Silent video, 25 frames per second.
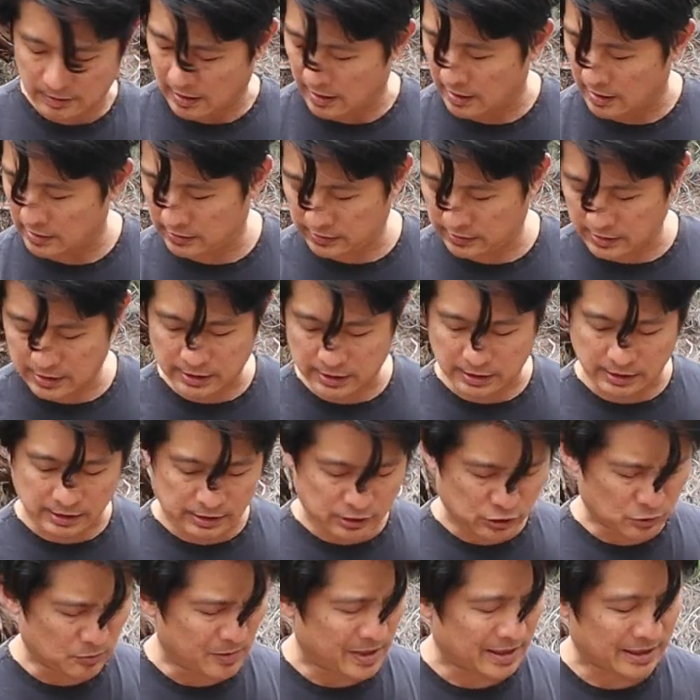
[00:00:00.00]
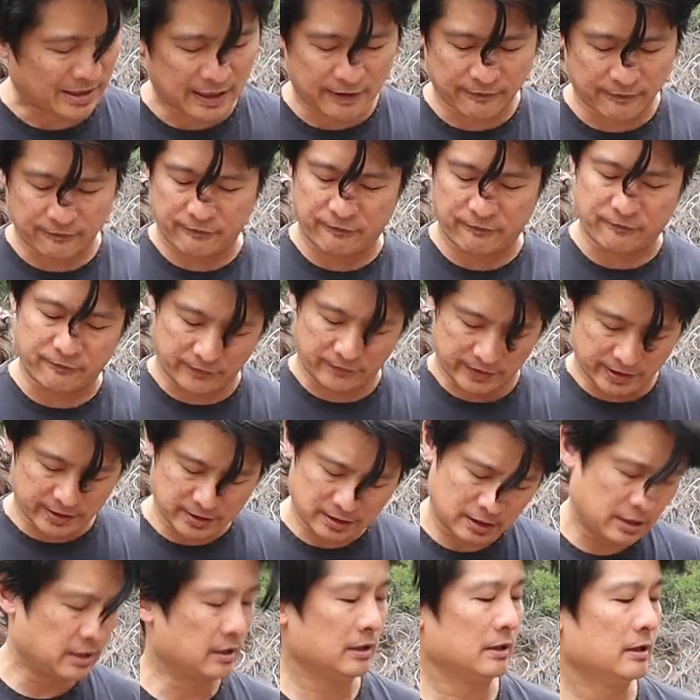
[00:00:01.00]
I think you might have
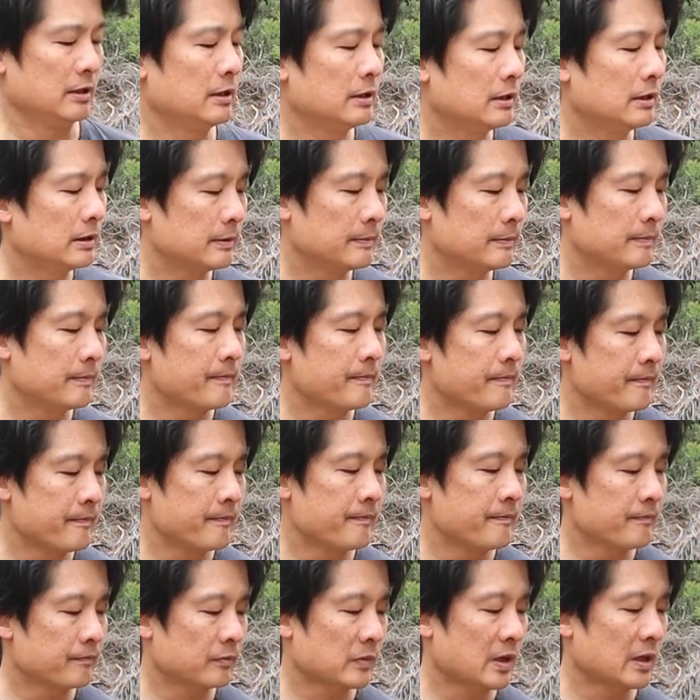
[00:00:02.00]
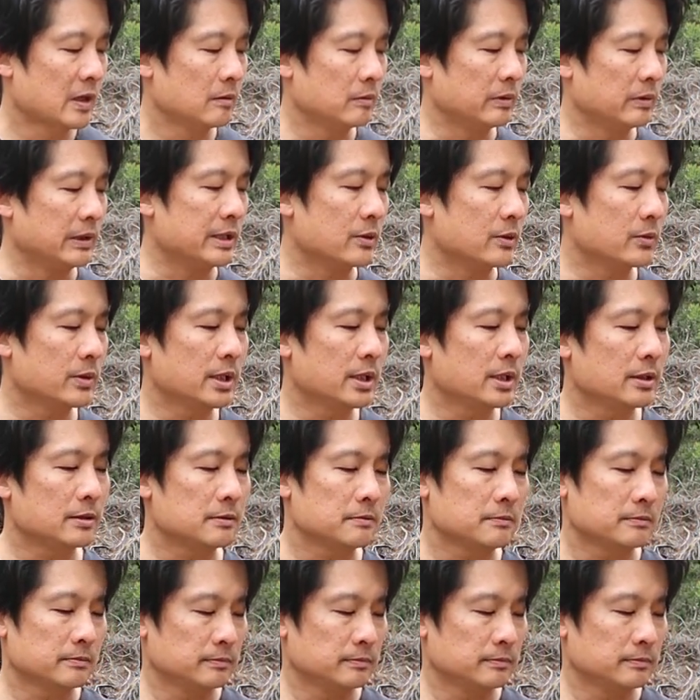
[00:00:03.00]
fun playing with it.